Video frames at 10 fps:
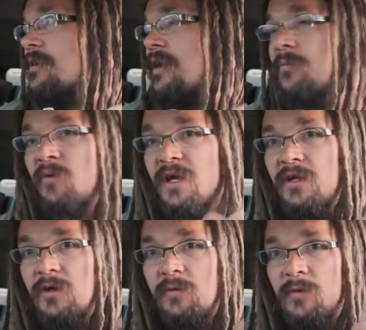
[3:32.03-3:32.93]
I'm bringing
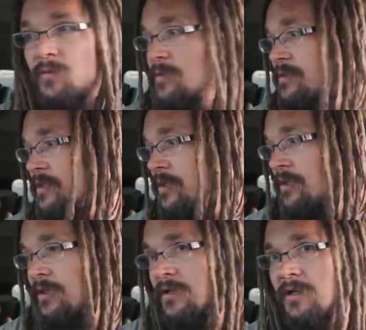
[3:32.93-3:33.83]
home a rooster.
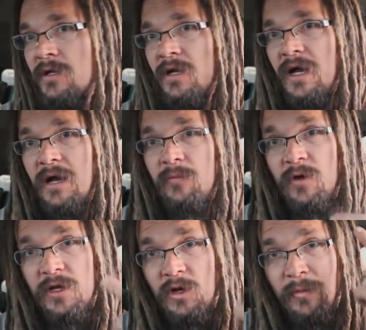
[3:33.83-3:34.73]
I'm
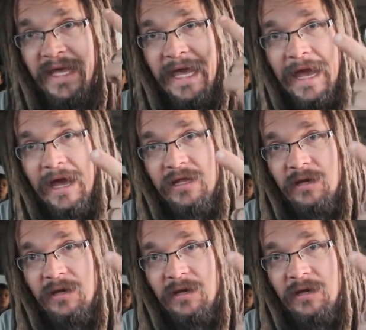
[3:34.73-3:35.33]
bringing home a cat.